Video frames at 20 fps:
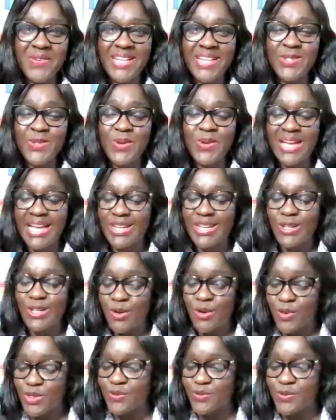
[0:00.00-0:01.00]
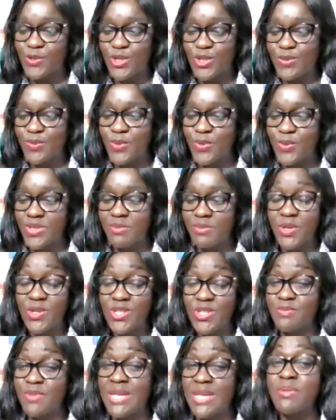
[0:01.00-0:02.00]
Right? So I love what we just spoken,
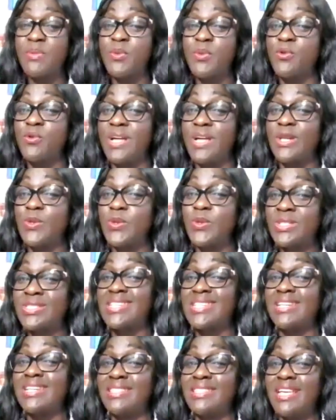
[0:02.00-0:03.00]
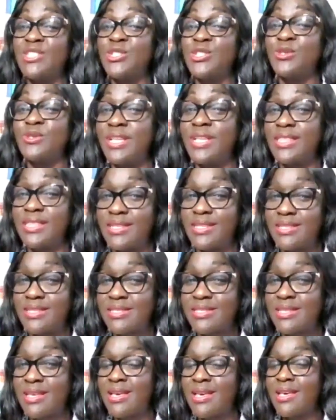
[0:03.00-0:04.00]
because many people overlook telling their children
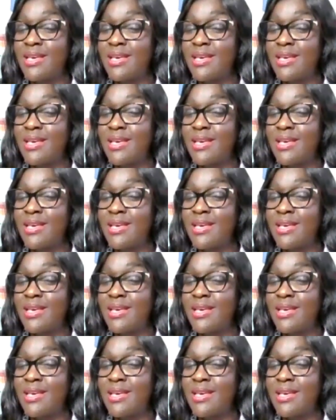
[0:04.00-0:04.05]
this.